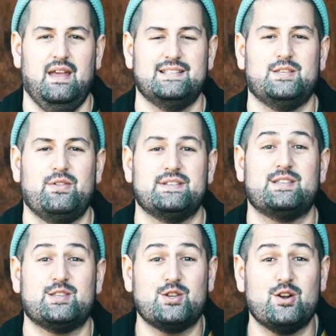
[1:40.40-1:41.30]
And so there's
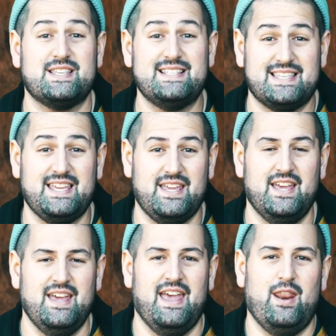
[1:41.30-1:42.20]
a certainty
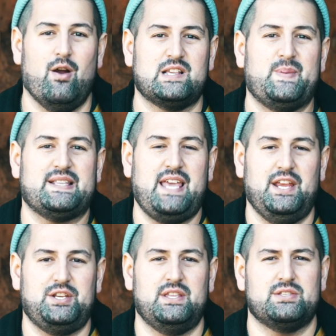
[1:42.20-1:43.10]
in our
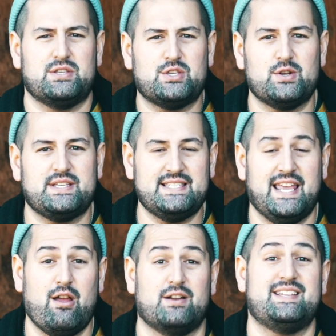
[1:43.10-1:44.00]
expectation, there's a
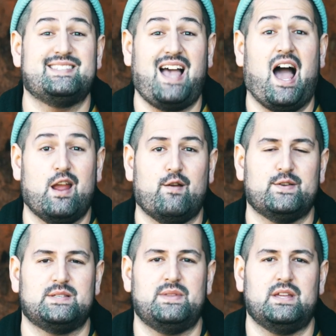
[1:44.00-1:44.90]
certainty in our desire
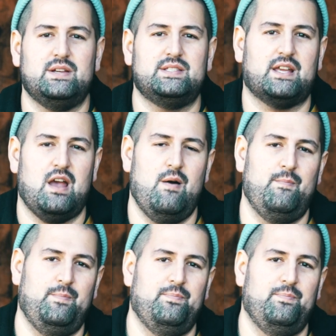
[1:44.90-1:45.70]
for something good to come.